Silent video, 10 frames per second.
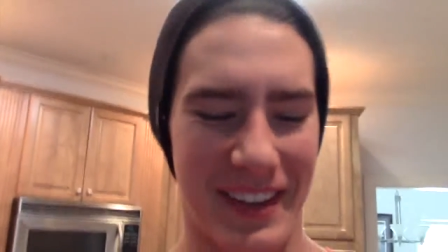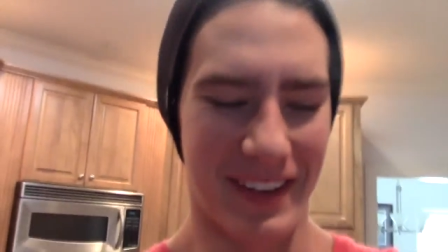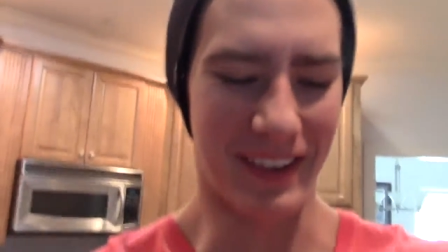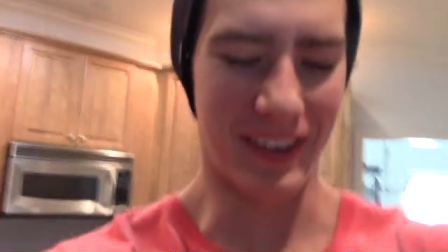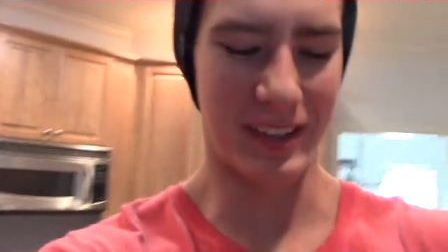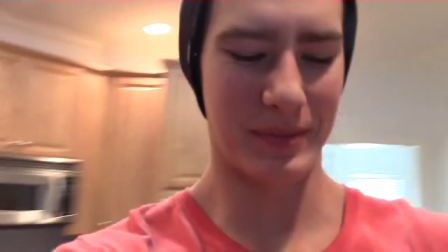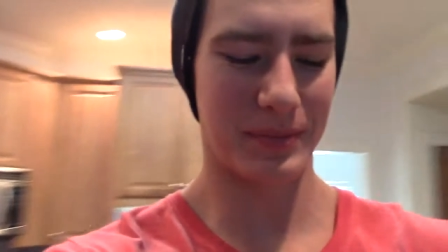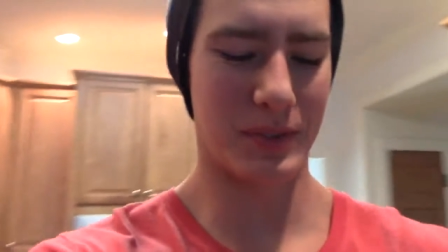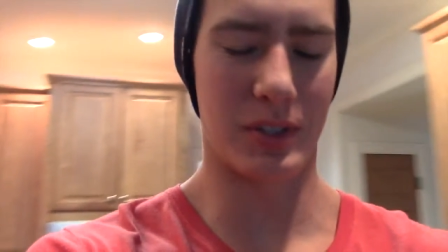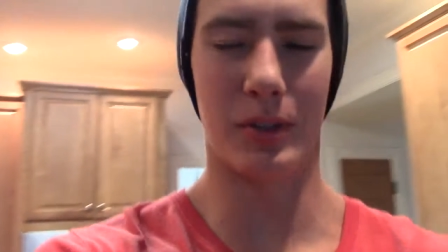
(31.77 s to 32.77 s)
Alright,
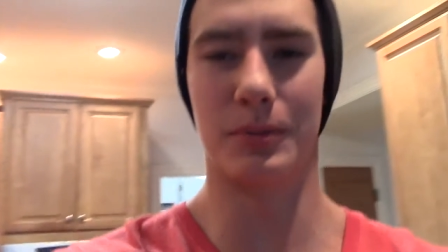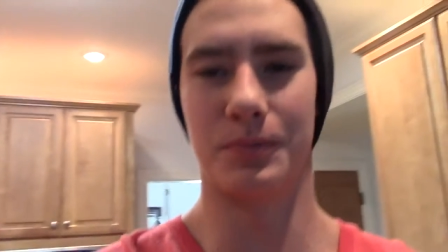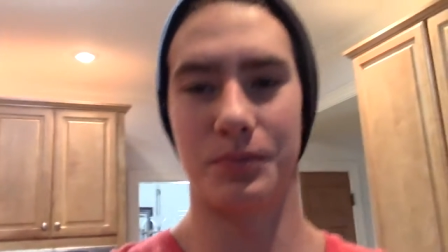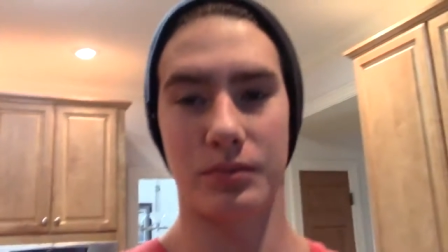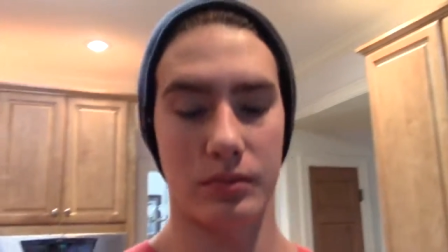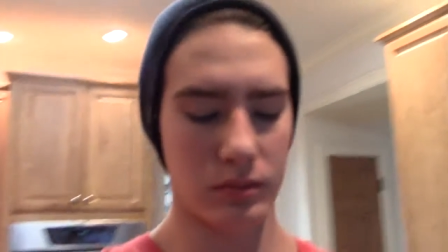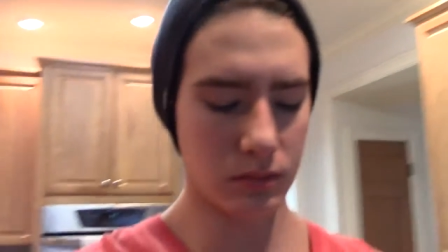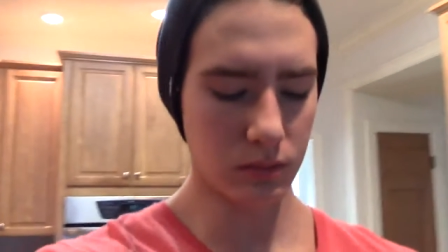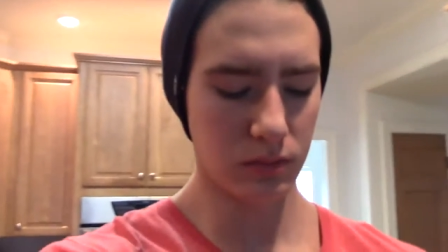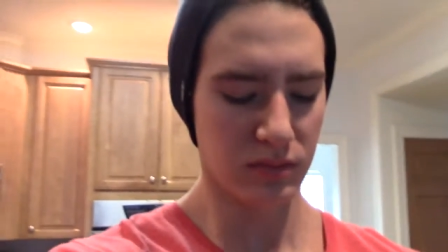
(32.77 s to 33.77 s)
so
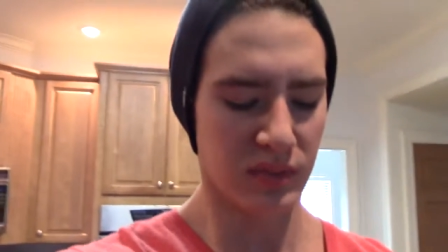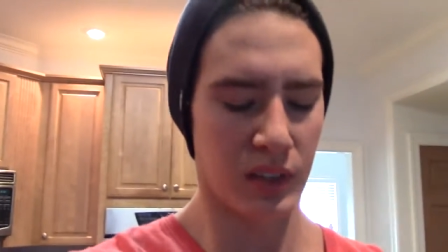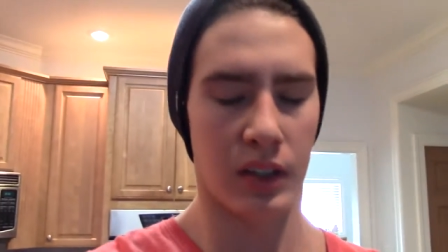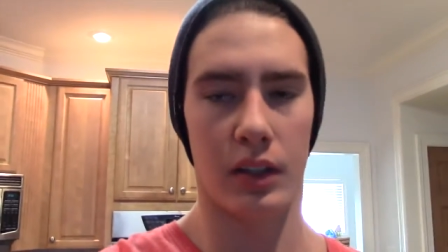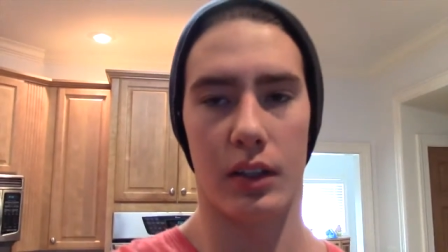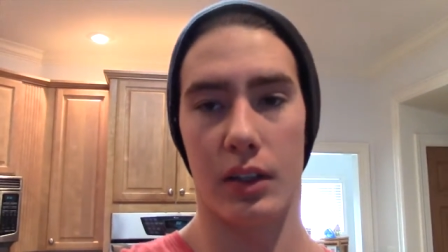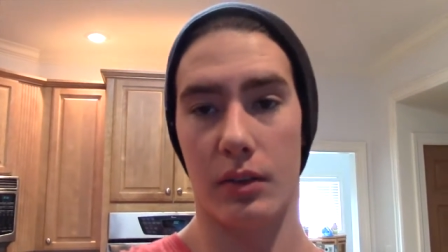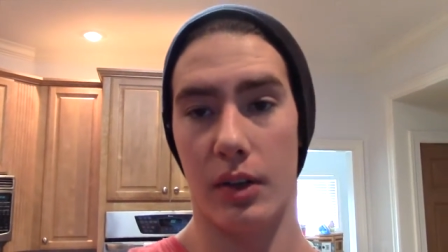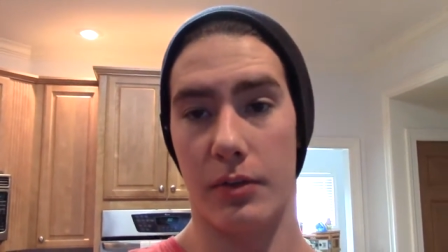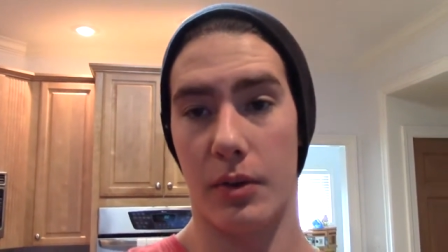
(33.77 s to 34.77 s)
getting
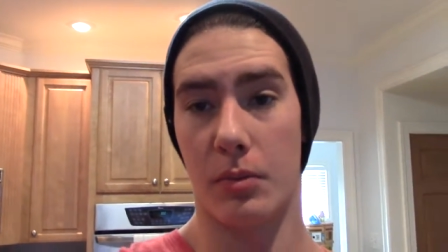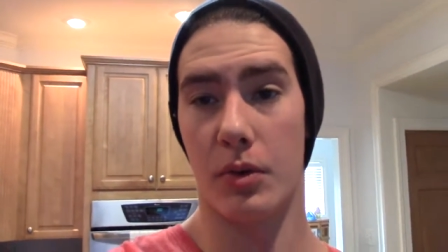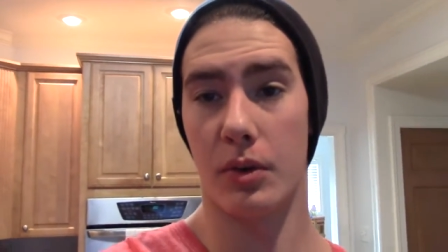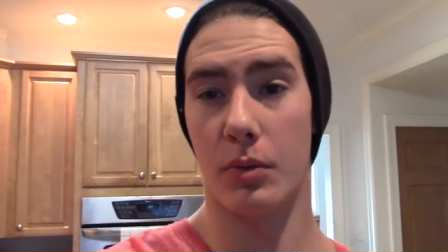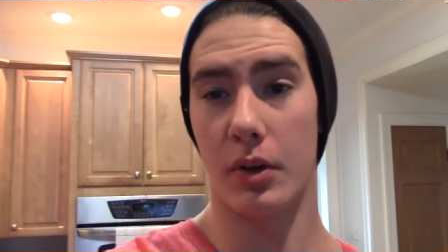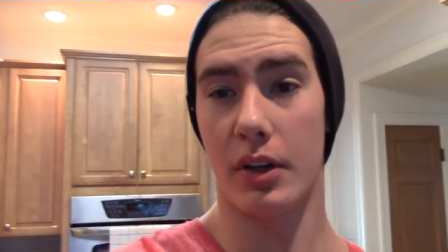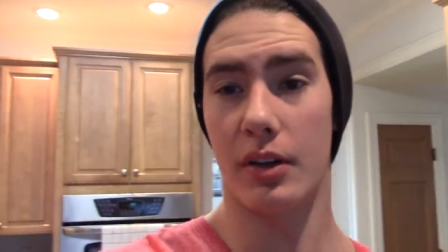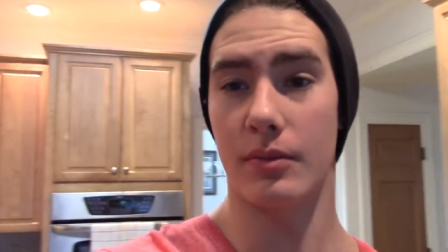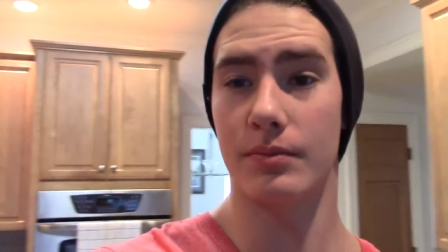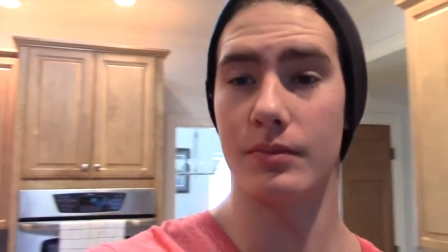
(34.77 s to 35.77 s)
ready for a morning
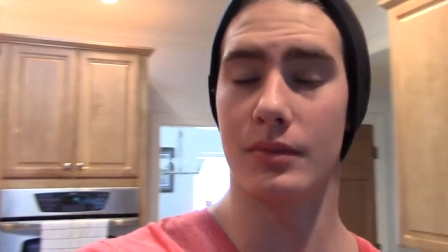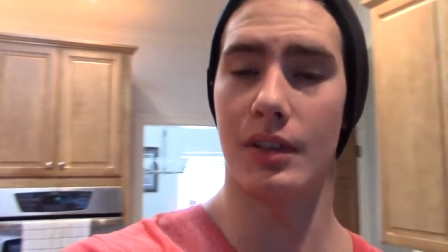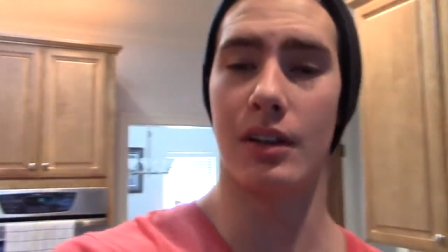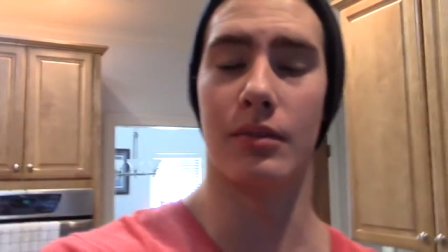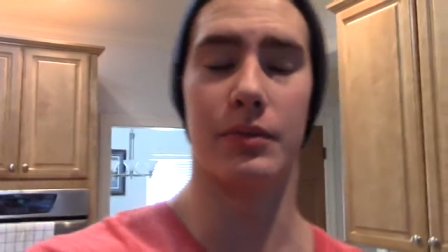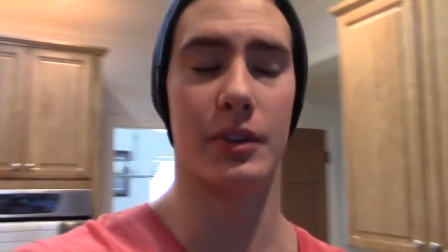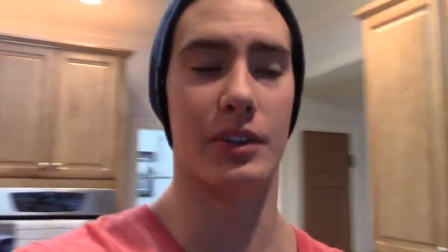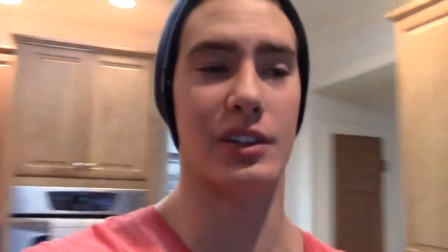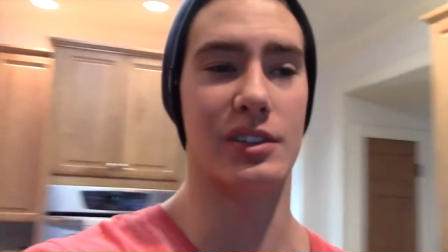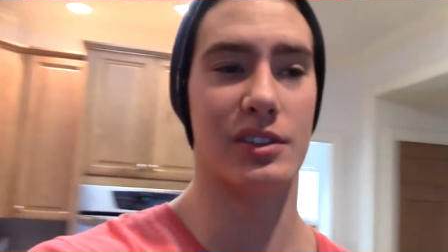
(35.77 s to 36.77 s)
workout. I'm
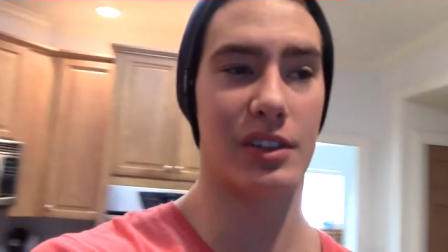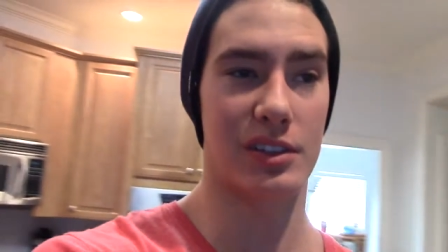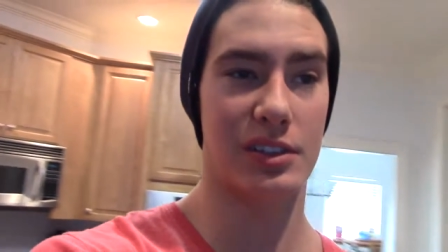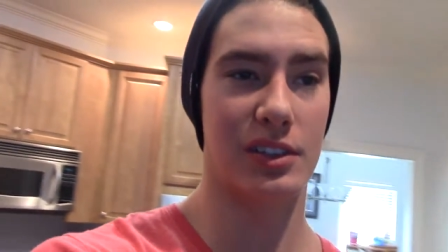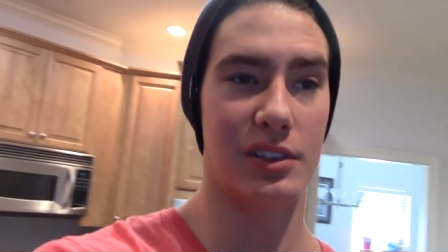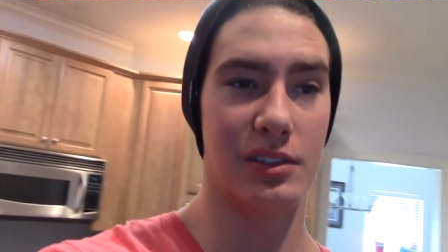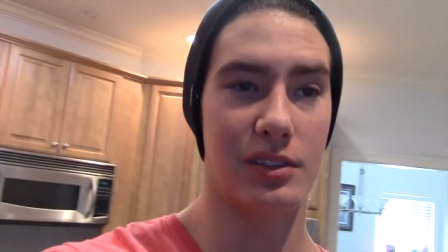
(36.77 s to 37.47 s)
feeling exhausted.